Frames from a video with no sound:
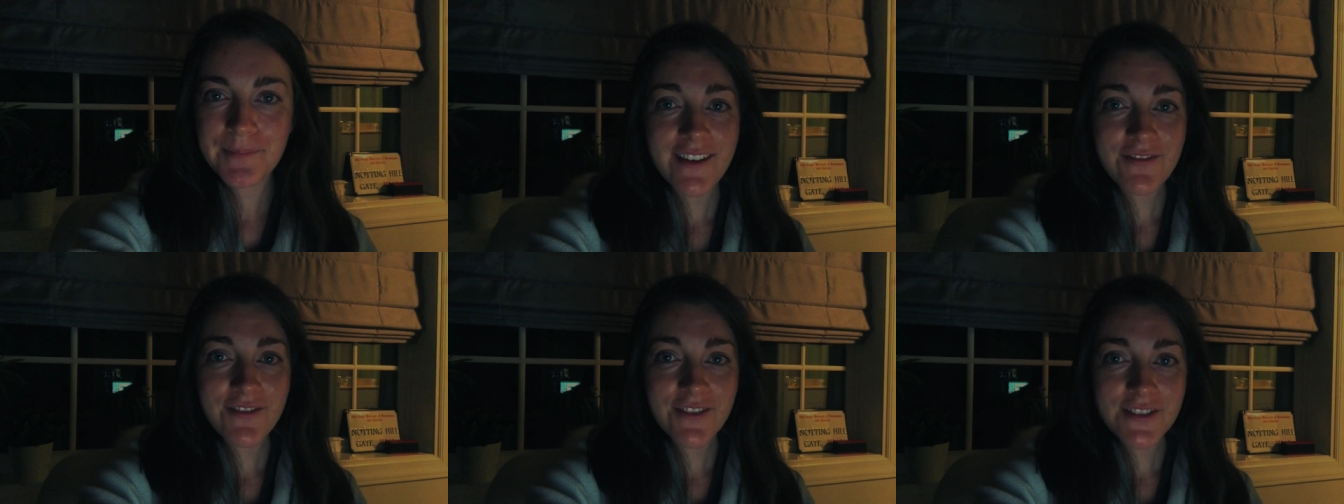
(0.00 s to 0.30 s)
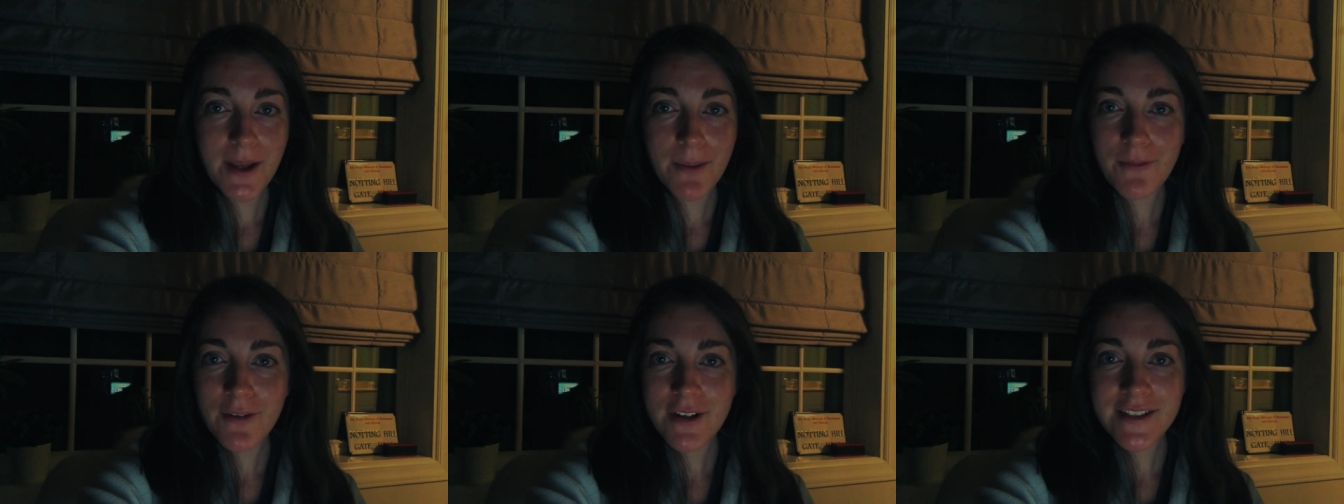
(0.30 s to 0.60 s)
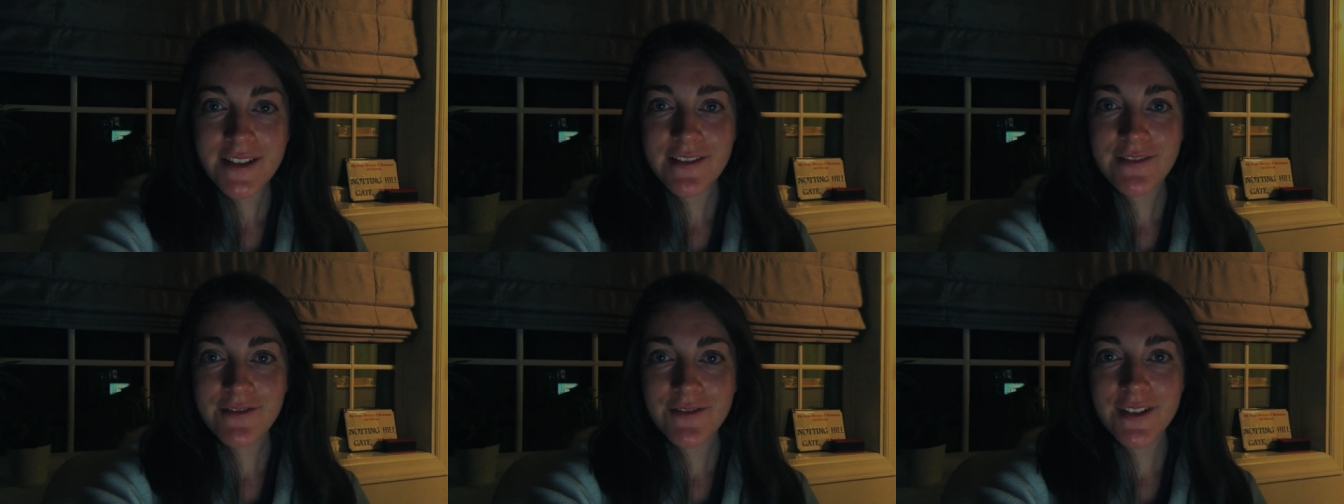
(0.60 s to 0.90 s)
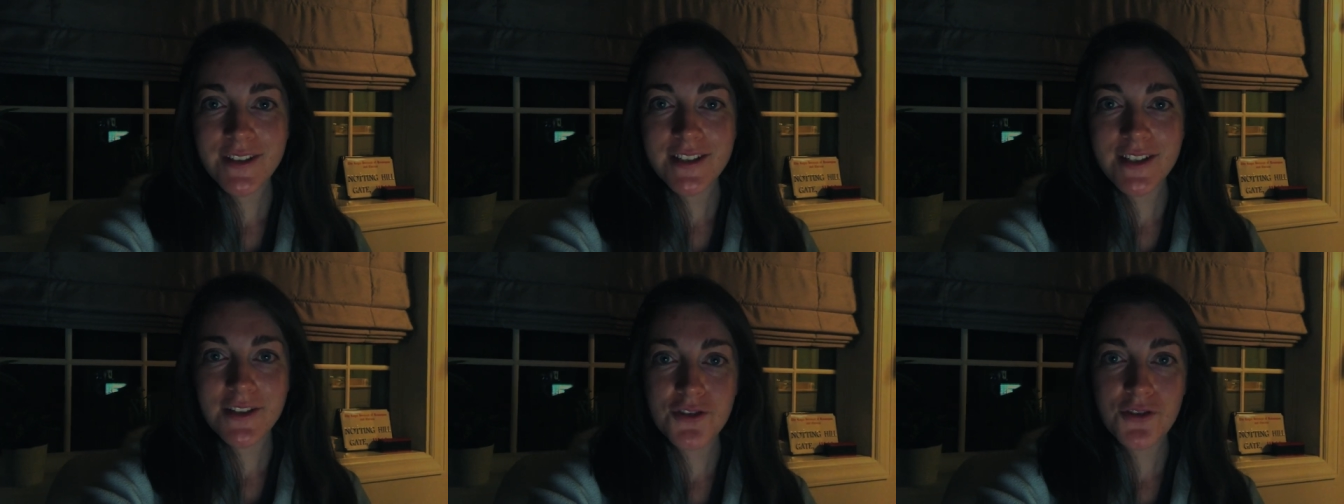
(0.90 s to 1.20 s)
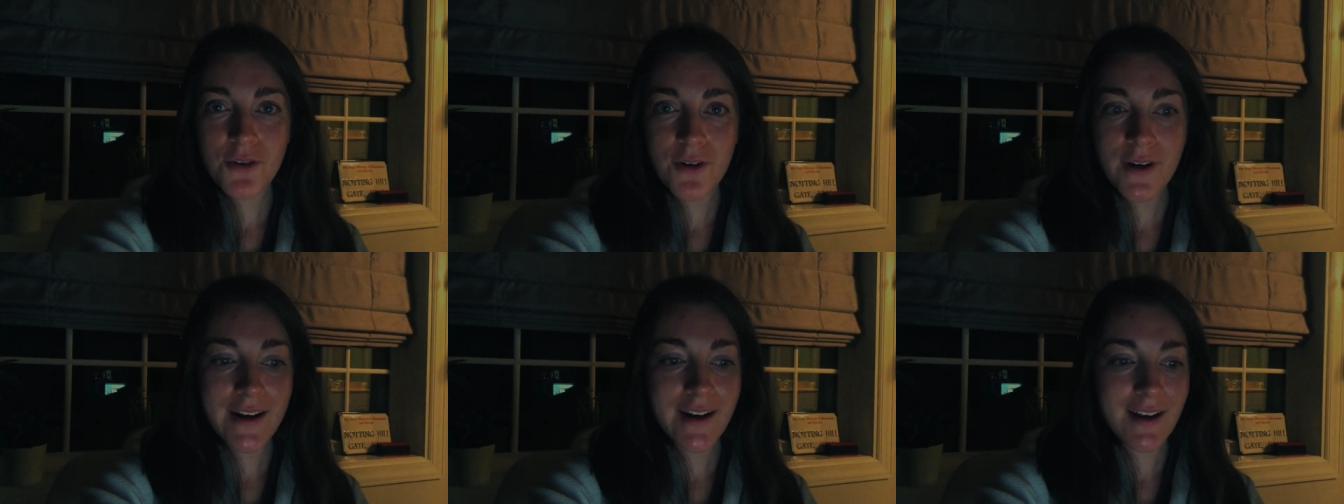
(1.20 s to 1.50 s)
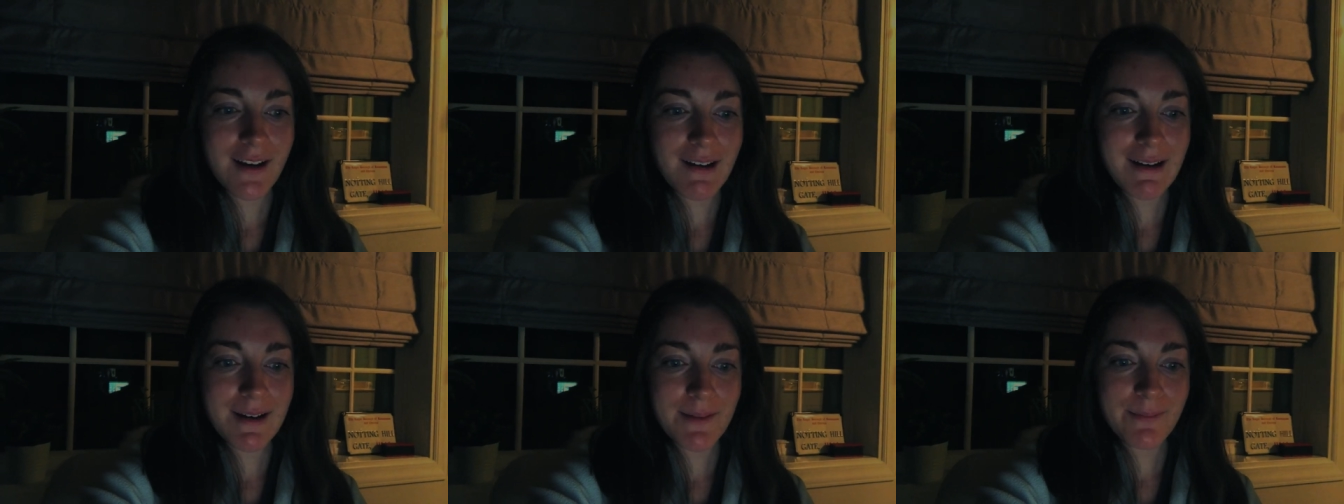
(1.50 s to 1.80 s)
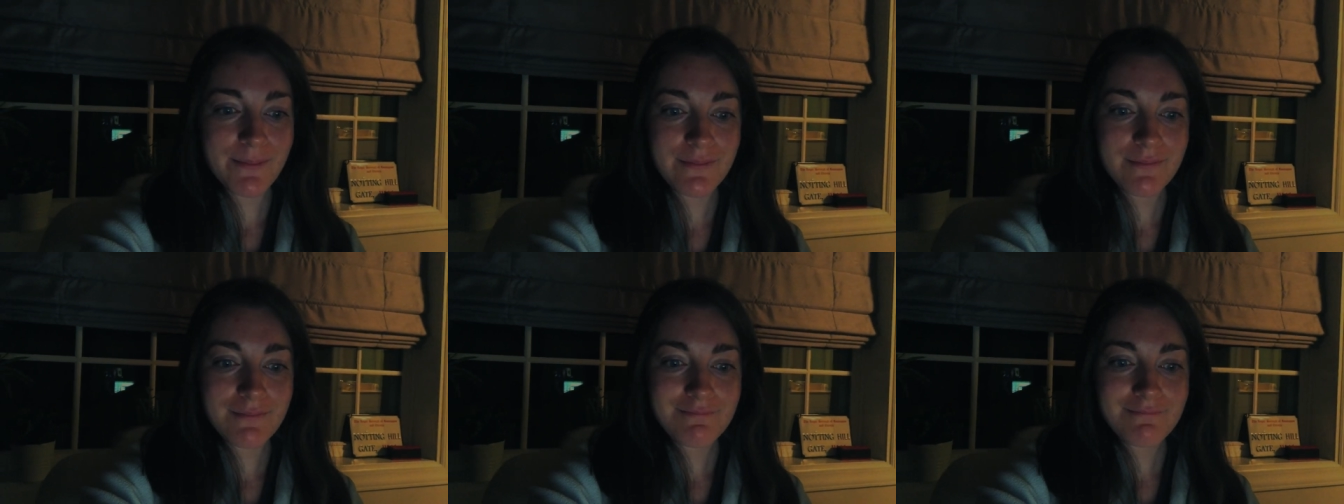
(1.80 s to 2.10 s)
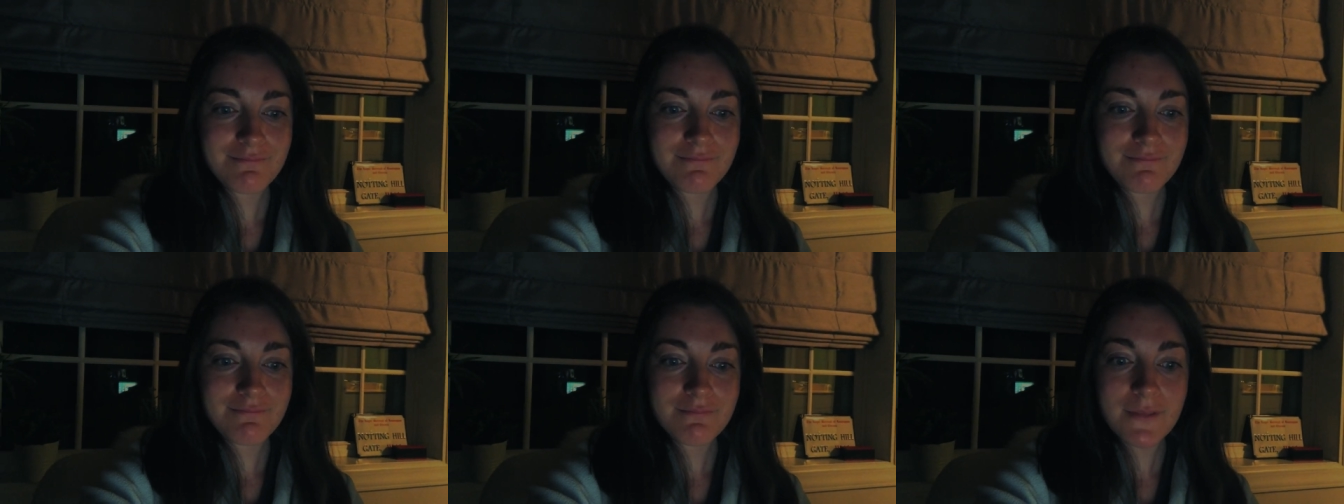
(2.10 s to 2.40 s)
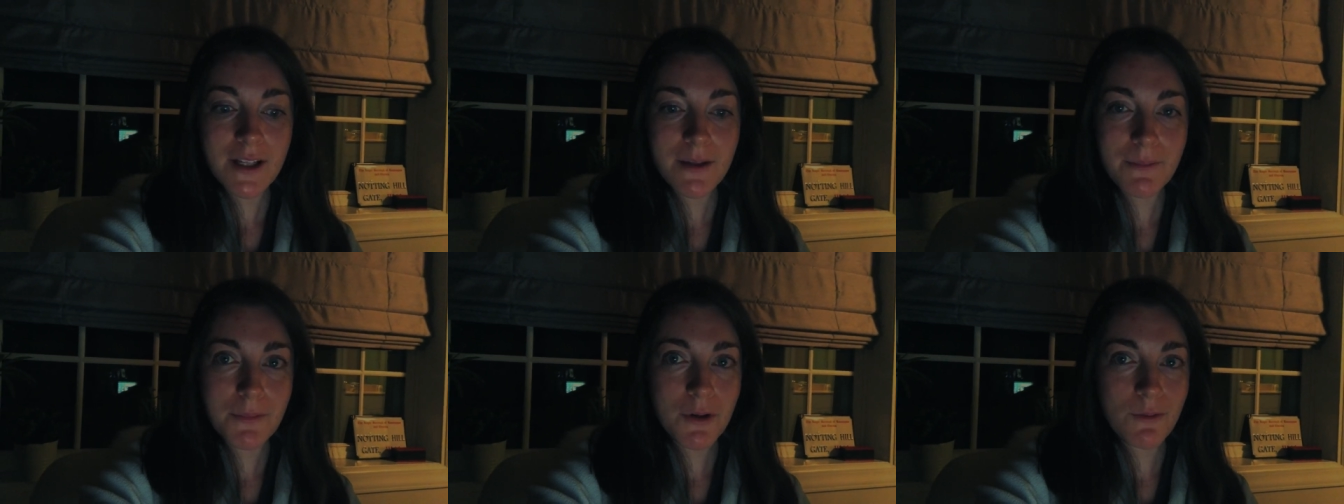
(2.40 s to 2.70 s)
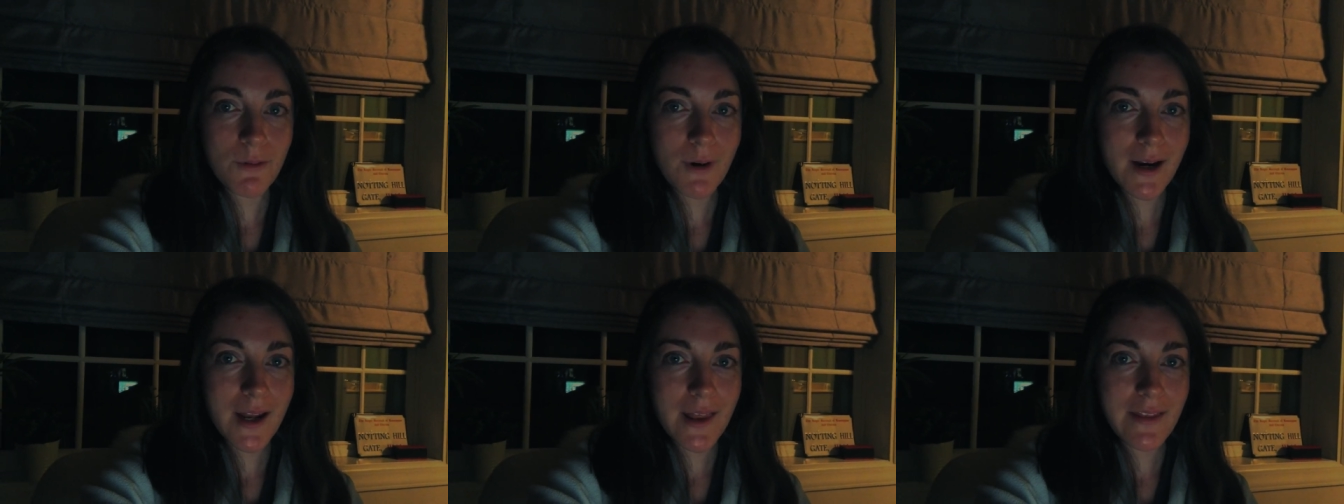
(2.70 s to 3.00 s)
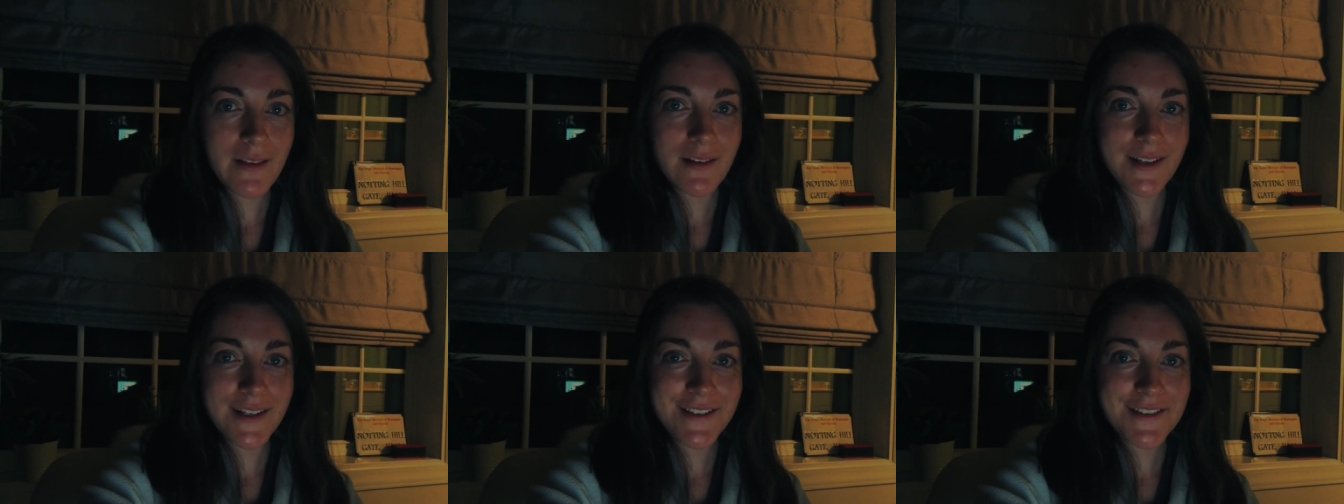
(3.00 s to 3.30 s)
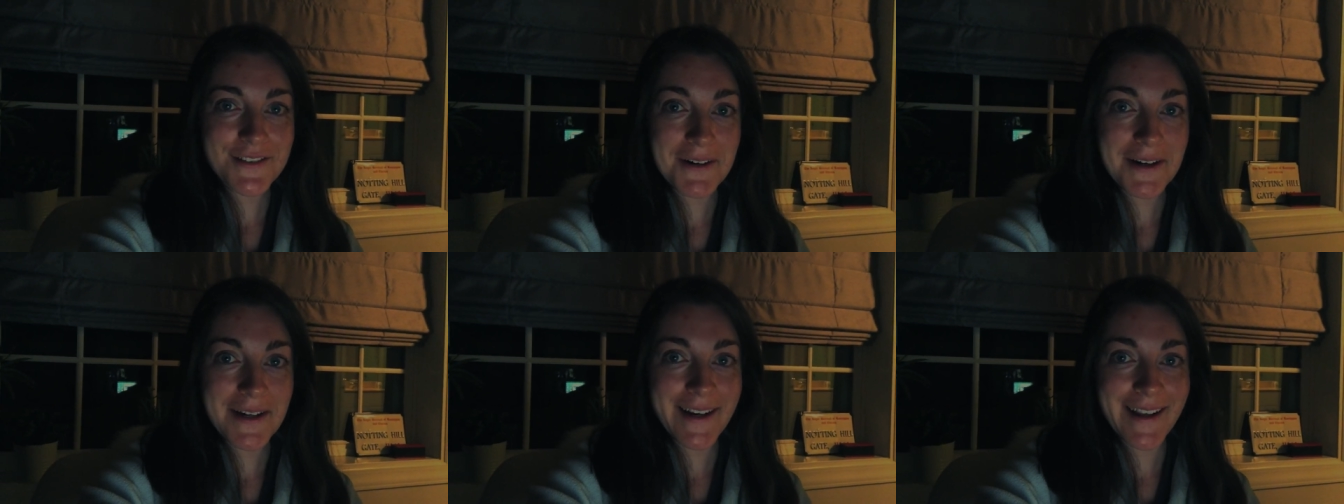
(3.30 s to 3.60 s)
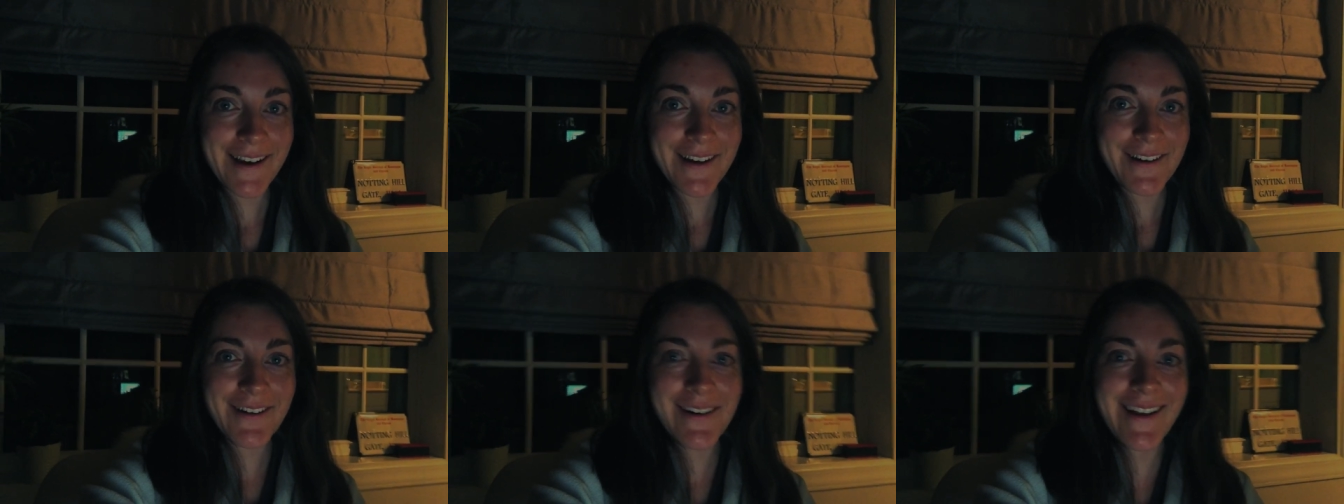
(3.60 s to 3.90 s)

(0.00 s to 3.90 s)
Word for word: And for some reason with Detroit, I'm number one on the list right now,